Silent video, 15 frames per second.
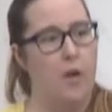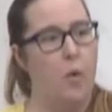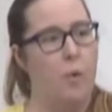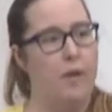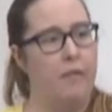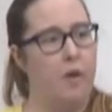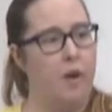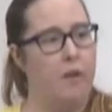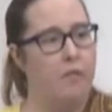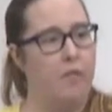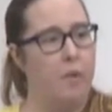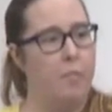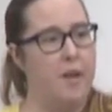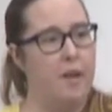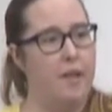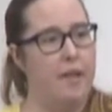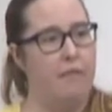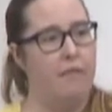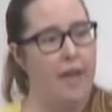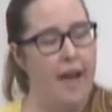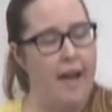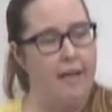We've heard from nearly
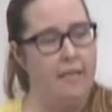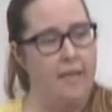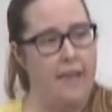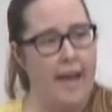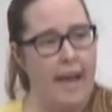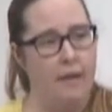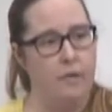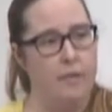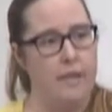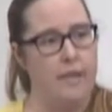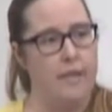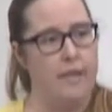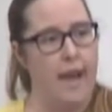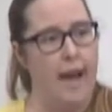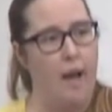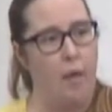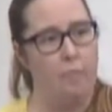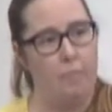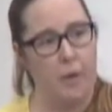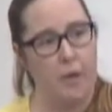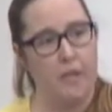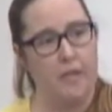5,000
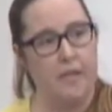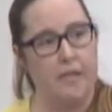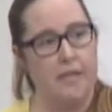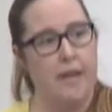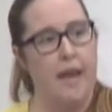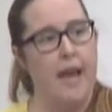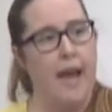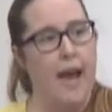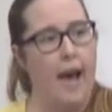Albertans,